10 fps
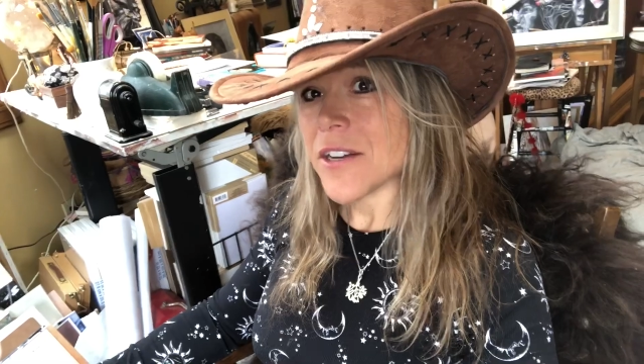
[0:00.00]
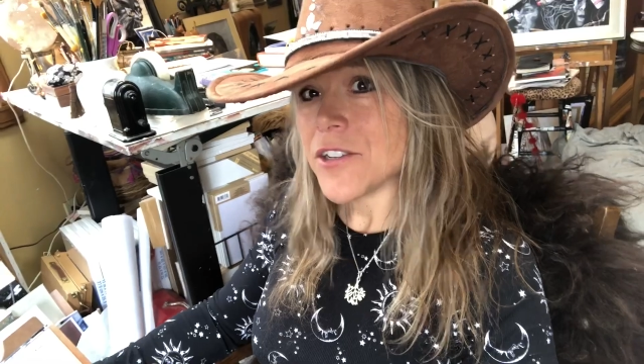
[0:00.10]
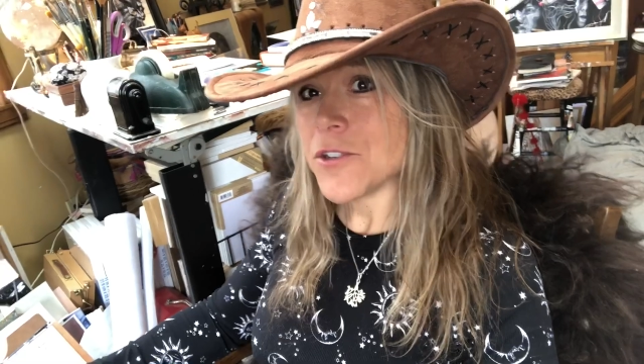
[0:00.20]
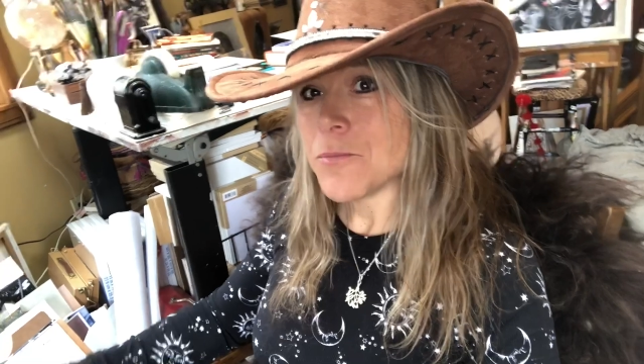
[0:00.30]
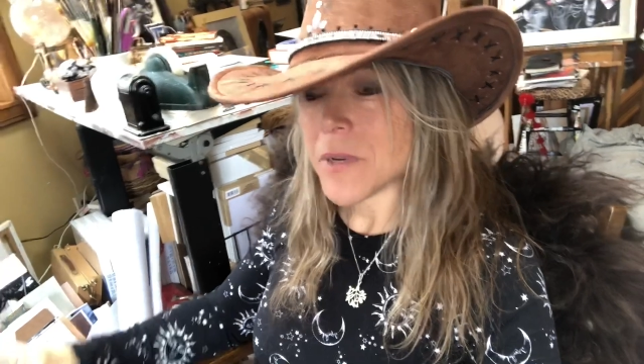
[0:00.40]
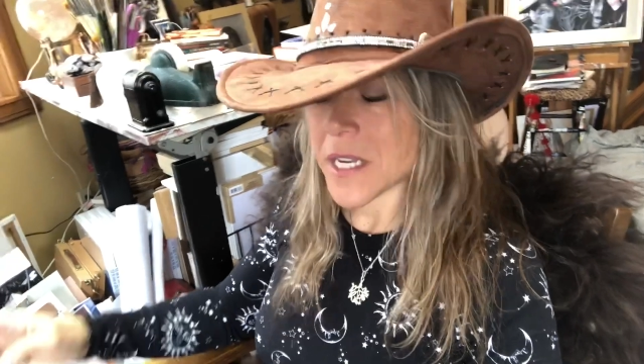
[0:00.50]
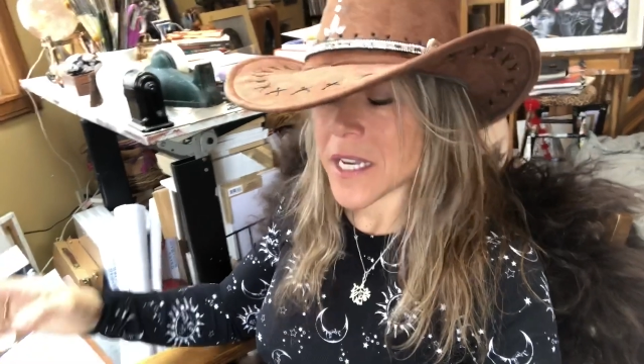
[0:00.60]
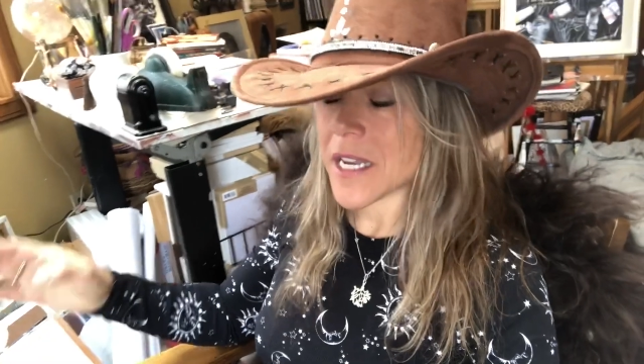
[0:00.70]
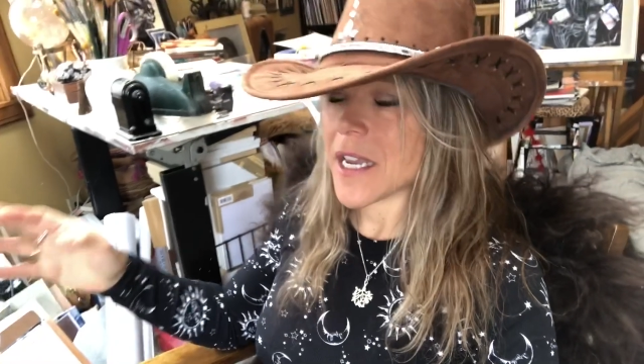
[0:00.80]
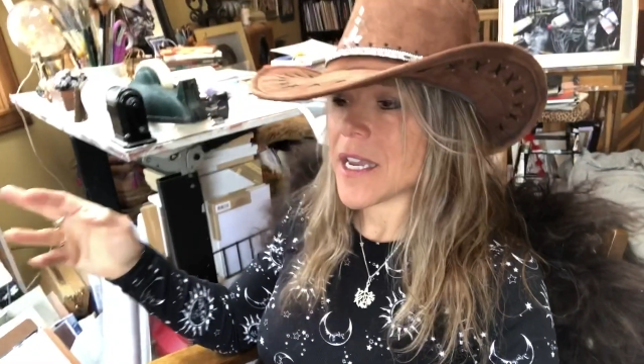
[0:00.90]
do you
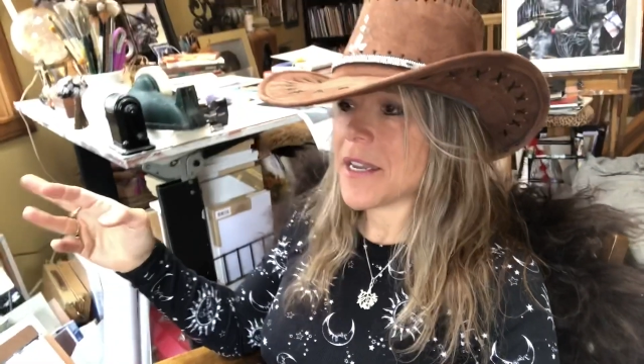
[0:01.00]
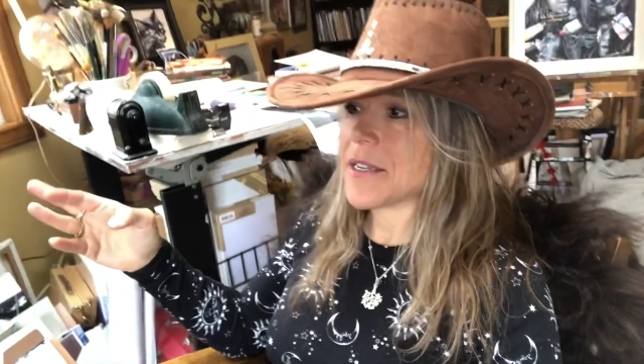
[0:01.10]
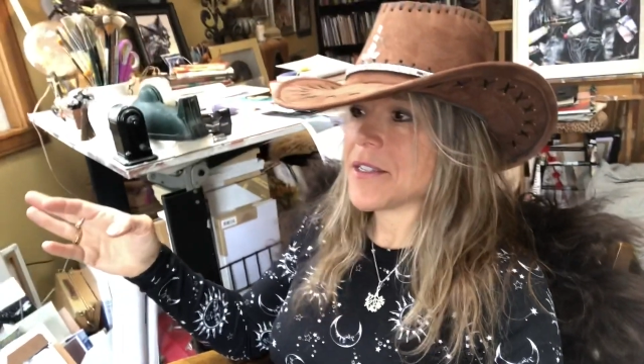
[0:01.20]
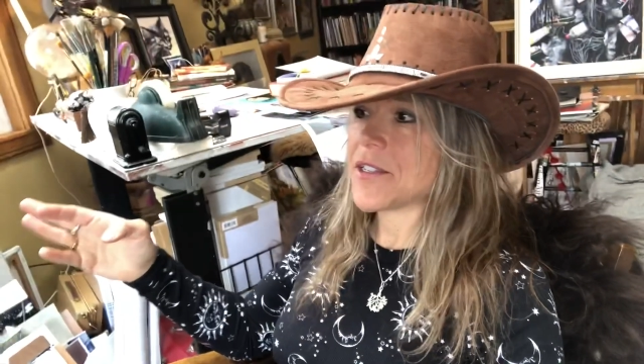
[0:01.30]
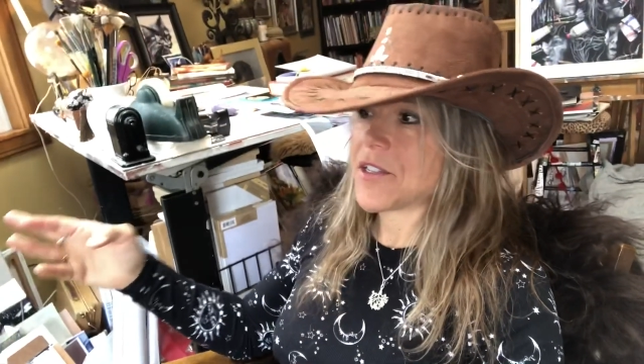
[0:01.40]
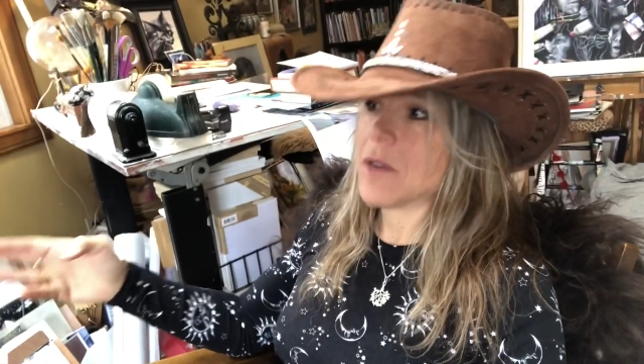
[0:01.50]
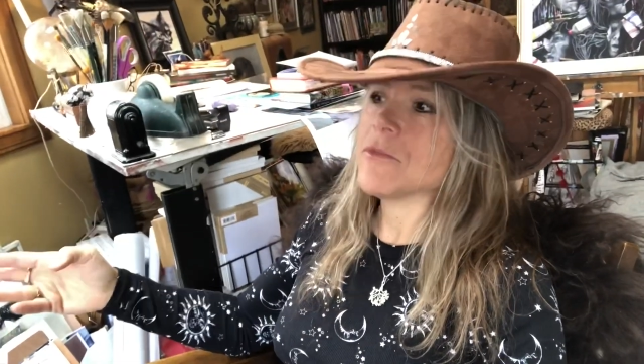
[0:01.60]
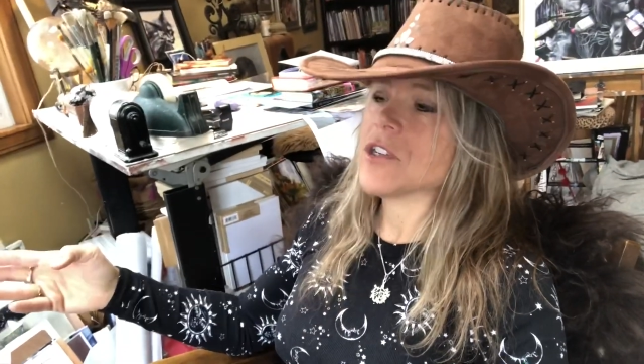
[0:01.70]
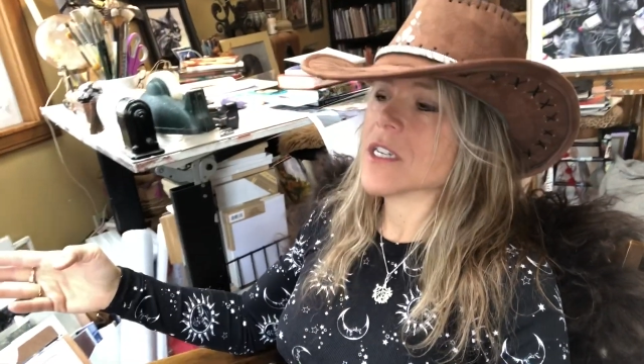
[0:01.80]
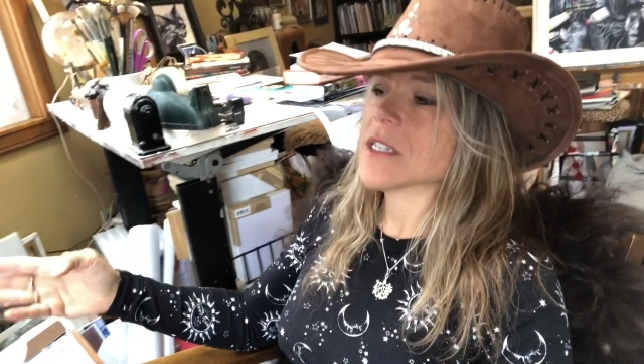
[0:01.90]
pick a
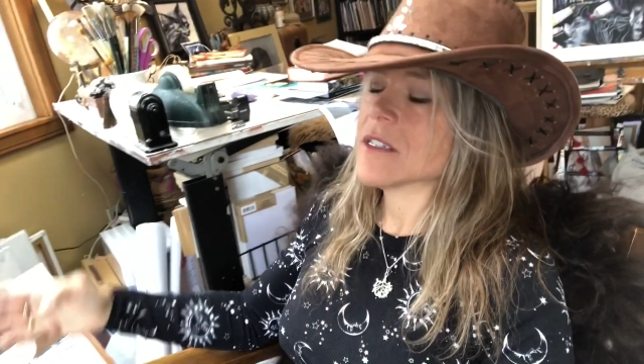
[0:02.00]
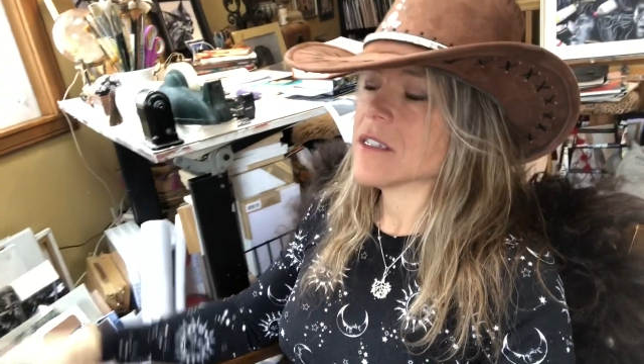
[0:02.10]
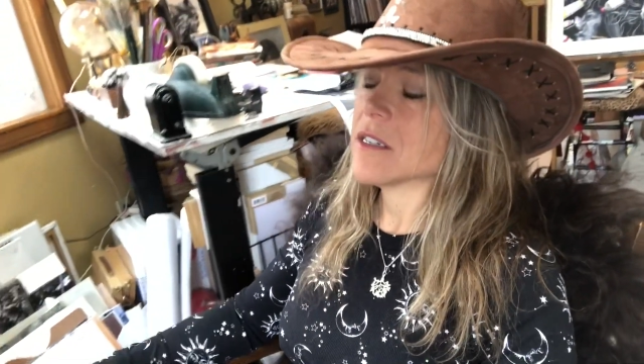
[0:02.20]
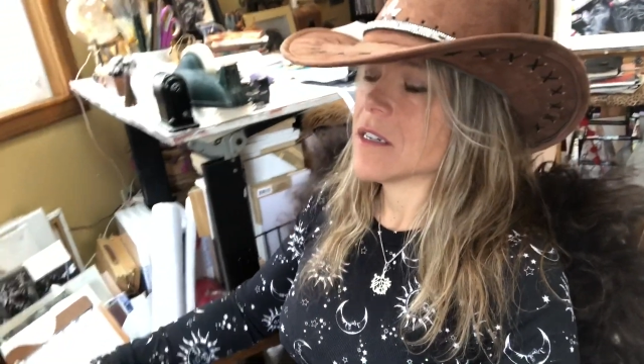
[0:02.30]
subject?